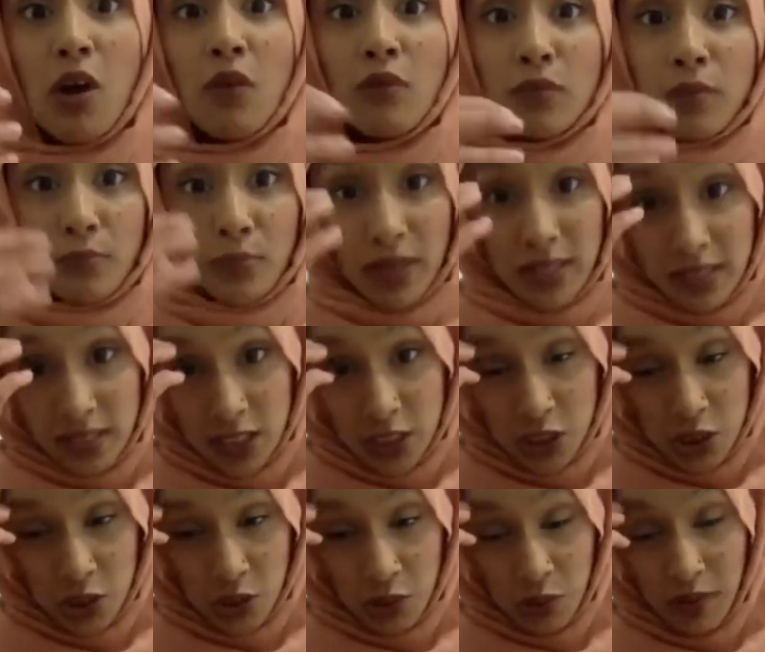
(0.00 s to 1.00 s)
of the breast
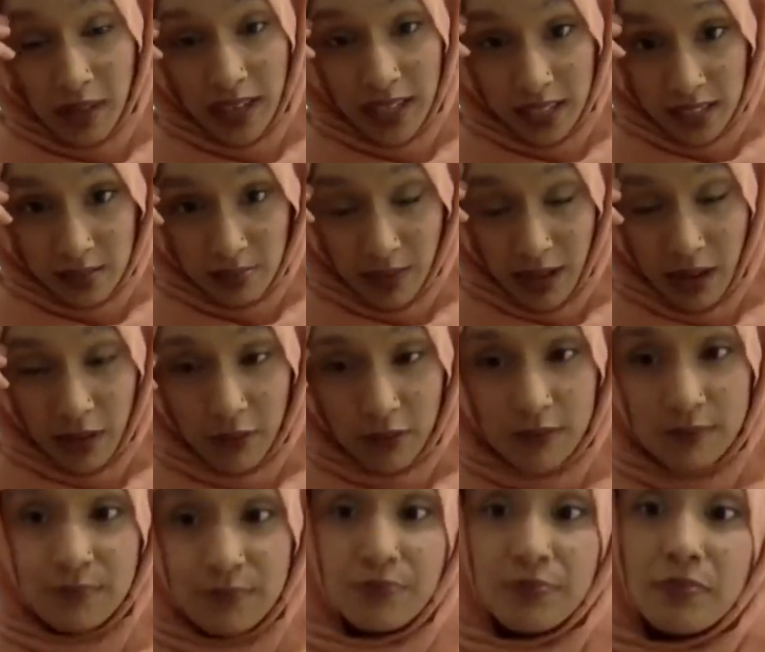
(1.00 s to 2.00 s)
tissue in its mouth.
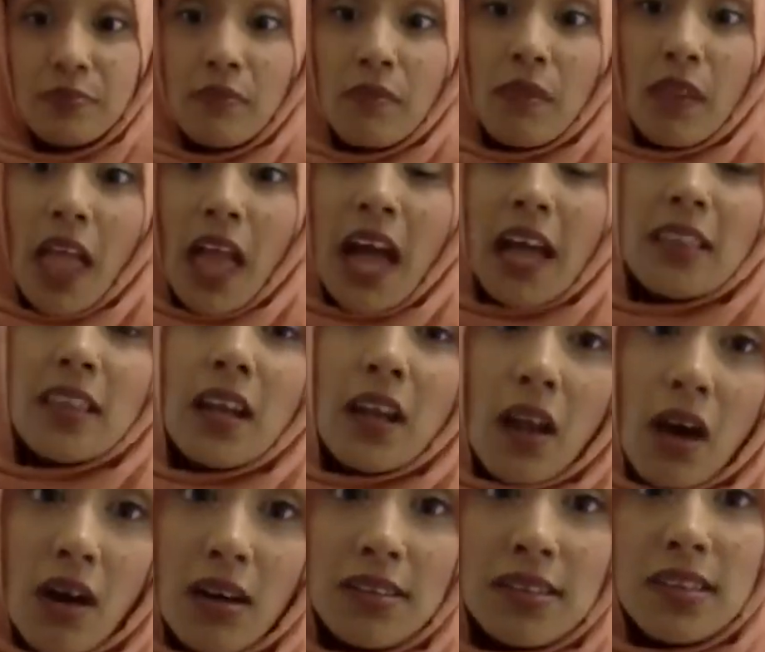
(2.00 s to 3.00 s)
And the
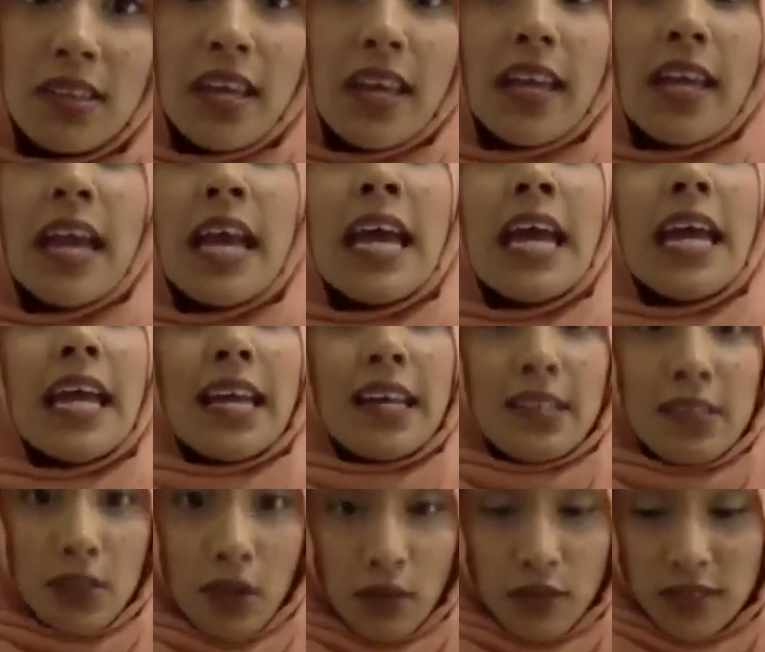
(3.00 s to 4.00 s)
last thing
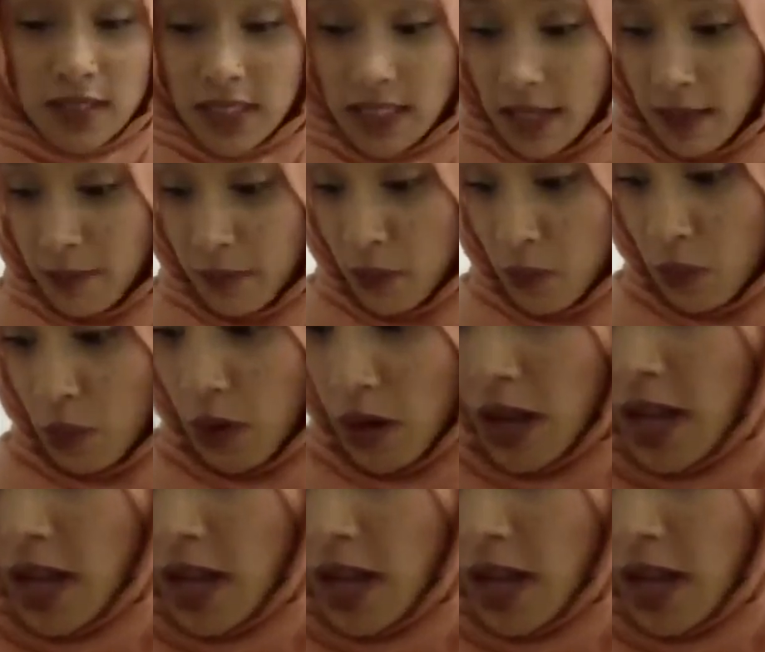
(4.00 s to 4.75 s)
is nose to nipple.